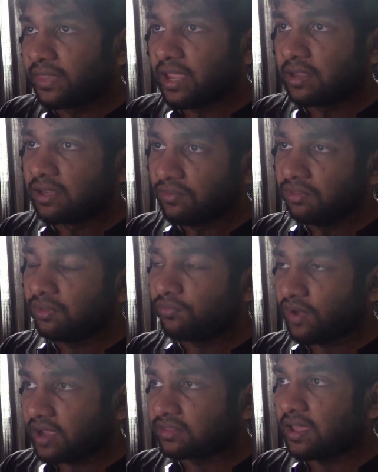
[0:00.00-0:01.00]
And given the
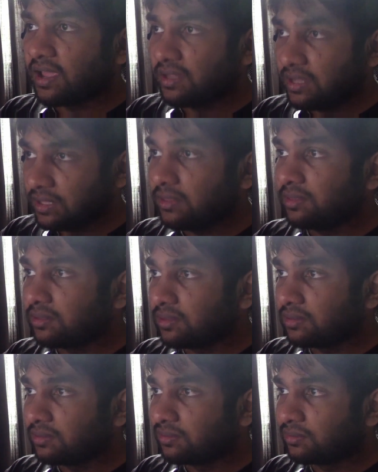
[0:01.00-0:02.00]
fact that in
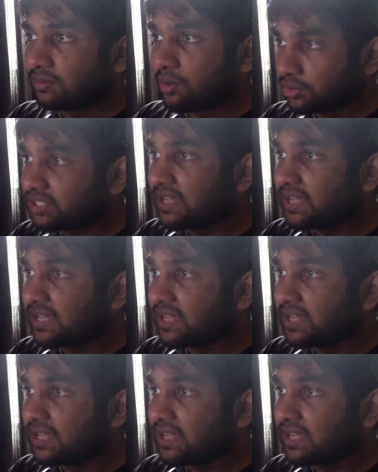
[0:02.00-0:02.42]
those